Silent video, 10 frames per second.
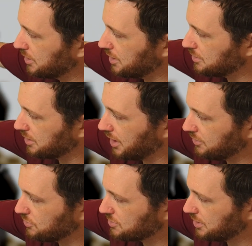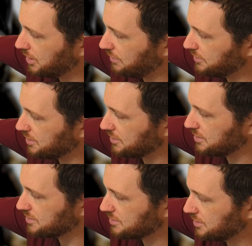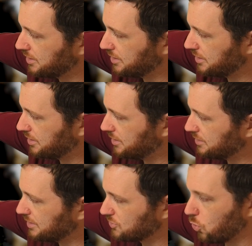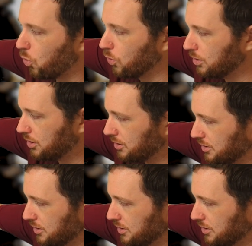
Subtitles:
here again you still have this hole